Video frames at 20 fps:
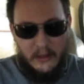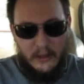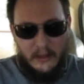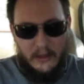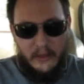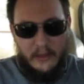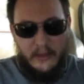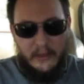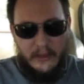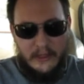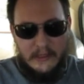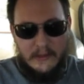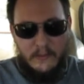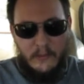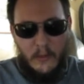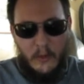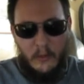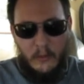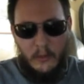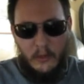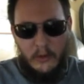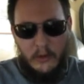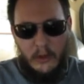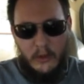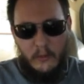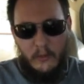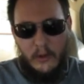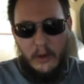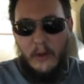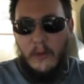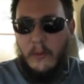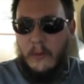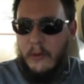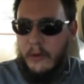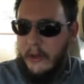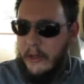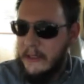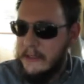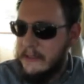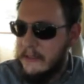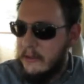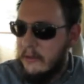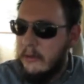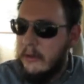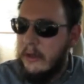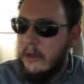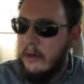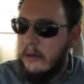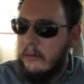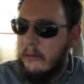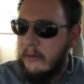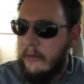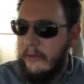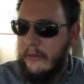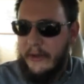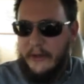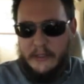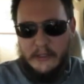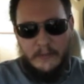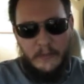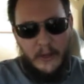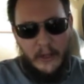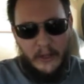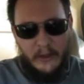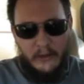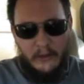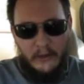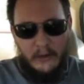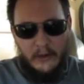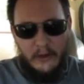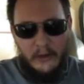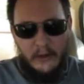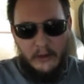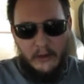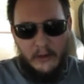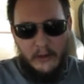this mobile recording studio that is my car,